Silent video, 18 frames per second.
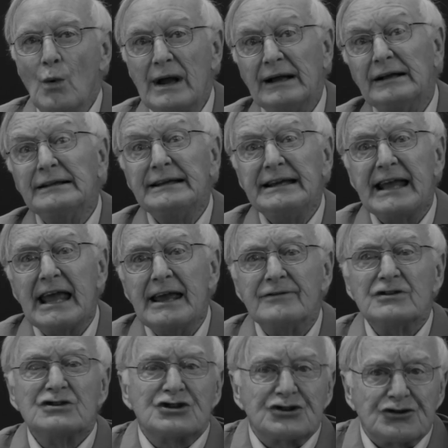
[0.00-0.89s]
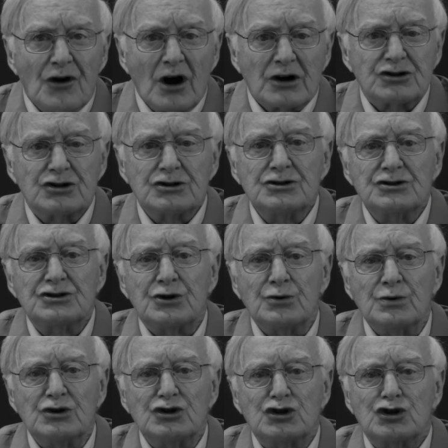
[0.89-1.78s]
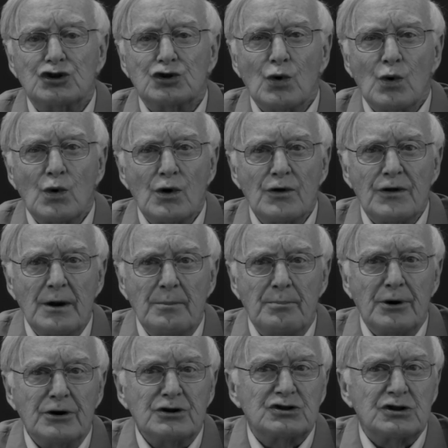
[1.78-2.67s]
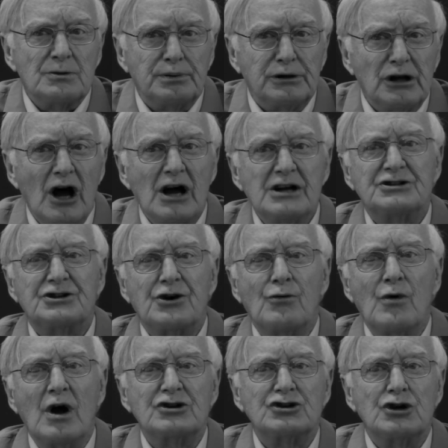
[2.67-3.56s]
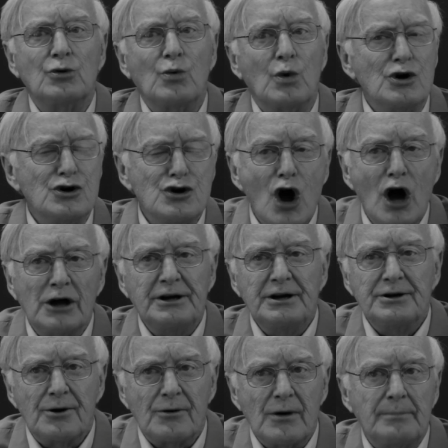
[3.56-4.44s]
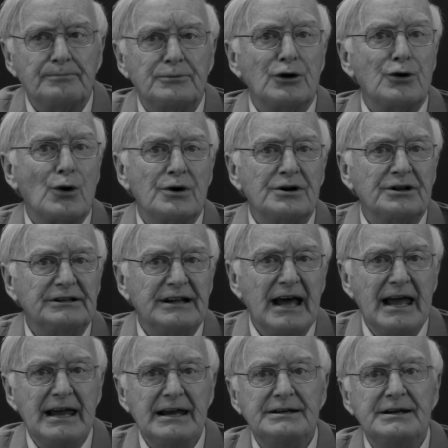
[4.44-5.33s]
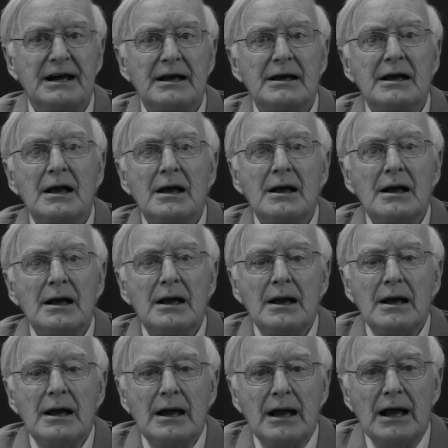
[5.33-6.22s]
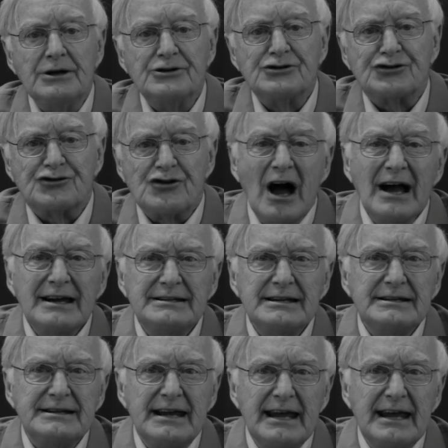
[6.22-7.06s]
Well, he gave instructions to ensure that British supplies to Russia were not interrupted or delayed, and tried